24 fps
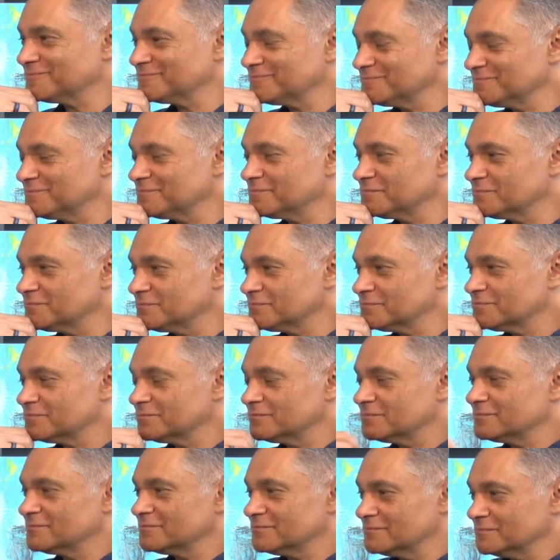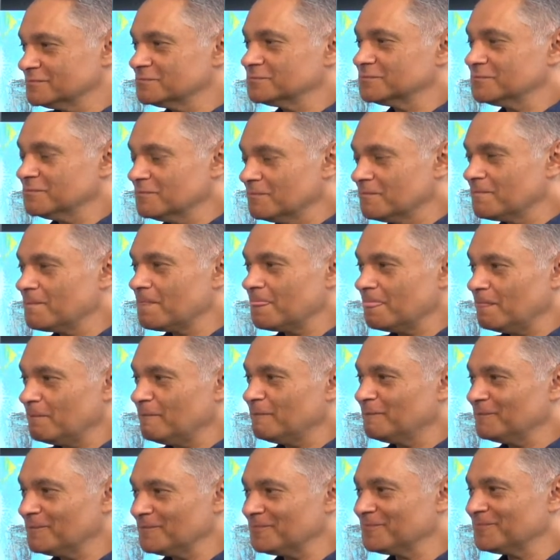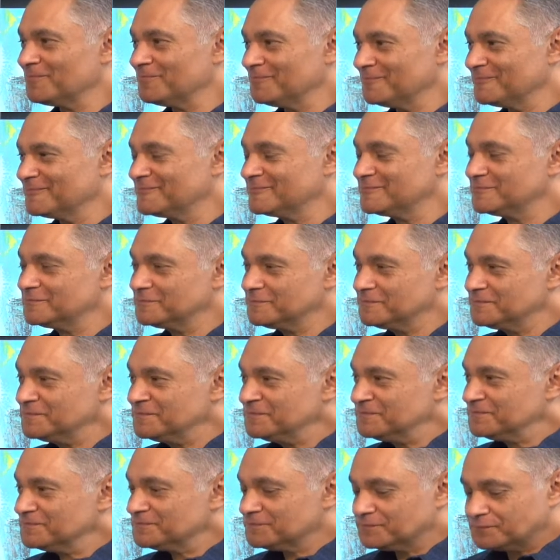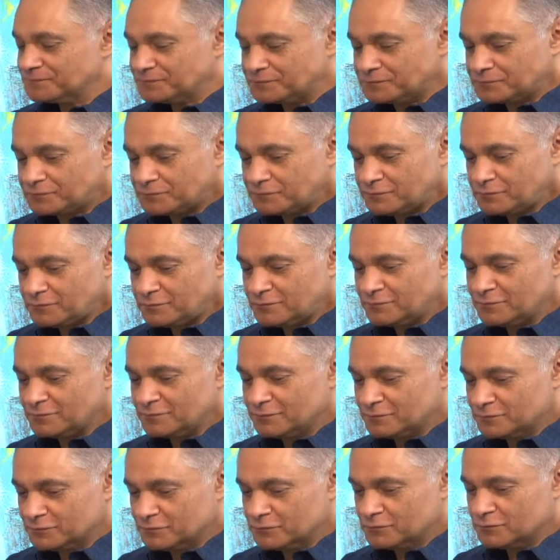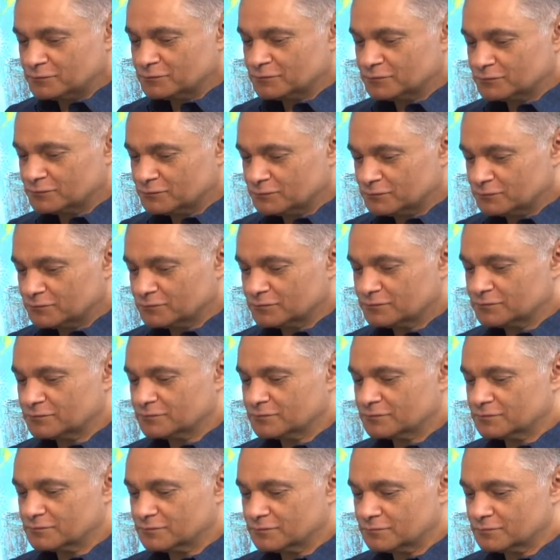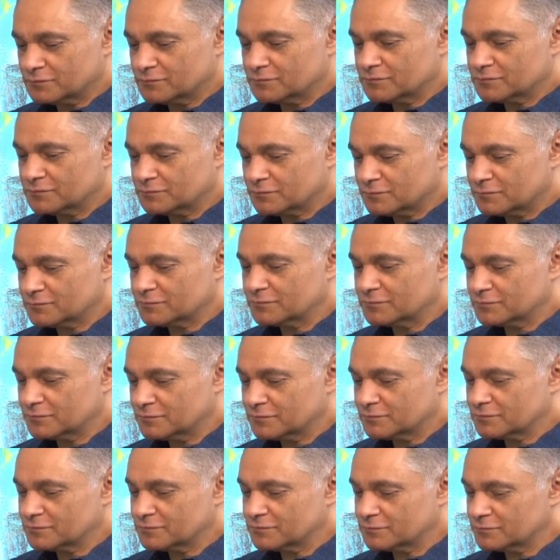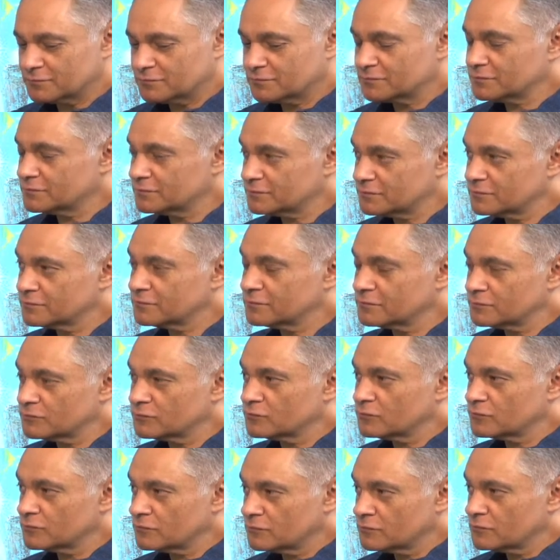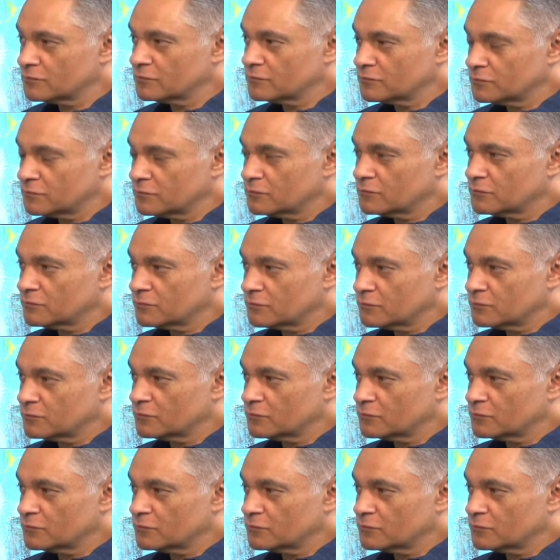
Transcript: This person isn't speaking.